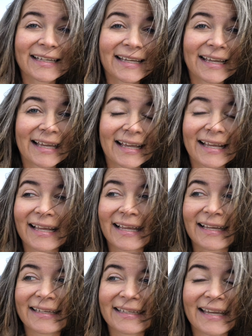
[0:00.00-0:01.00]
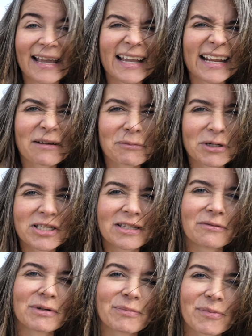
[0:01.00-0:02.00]
Yeah, I kind of wish
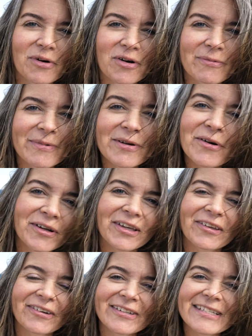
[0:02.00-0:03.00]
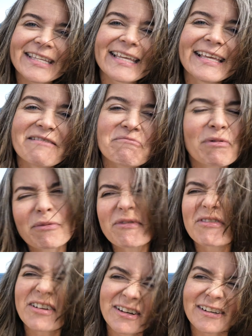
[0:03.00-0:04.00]
that we'd brought our binoculars, but we
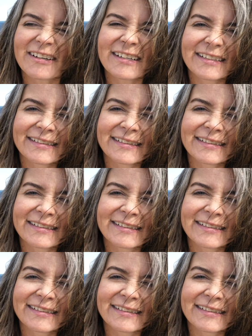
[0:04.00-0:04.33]
forgot.